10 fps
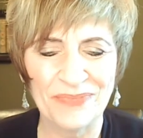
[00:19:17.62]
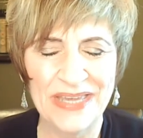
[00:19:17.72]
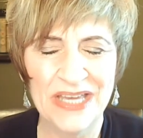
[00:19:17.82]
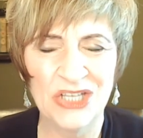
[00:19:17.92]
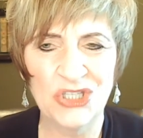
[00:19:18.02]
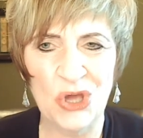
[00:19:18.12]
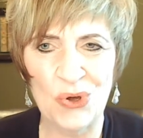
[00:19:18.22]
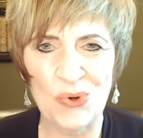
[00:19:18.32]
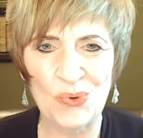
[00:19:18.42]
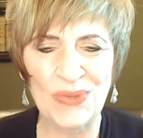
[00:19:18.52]

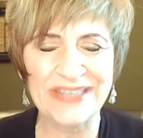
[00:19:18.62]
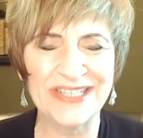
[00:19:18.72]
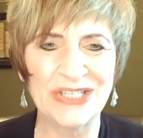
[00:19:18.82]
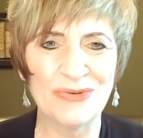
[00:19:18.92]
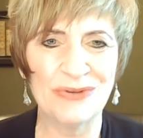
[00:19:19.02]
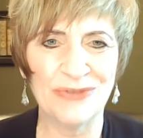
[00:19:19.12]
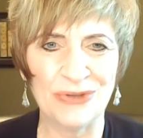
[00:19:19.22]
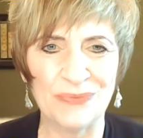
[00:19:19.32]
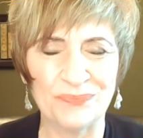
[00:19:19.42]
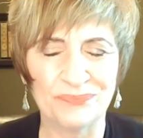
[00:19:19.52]
So let's just
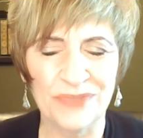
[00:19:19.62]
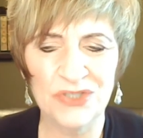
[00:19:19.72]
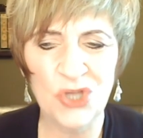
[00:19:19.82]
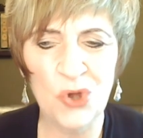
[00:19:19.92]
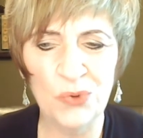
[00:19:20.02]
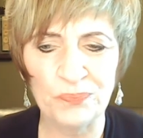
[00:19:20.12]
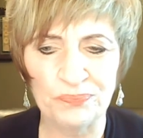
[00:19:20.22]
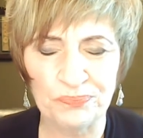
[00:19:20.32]
review. So